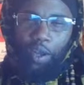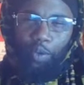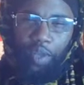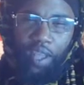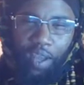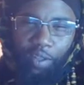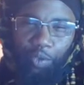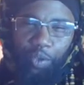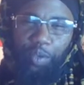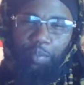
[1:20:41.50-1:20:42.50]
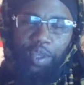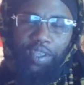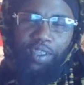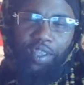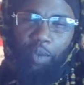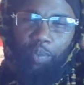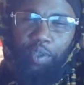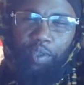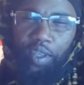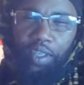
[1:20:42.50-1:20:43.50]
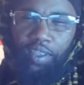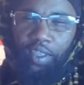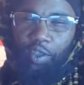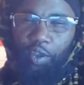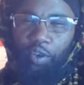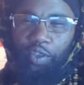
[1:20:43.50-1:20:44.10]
do we have 3 dimensions that we exist on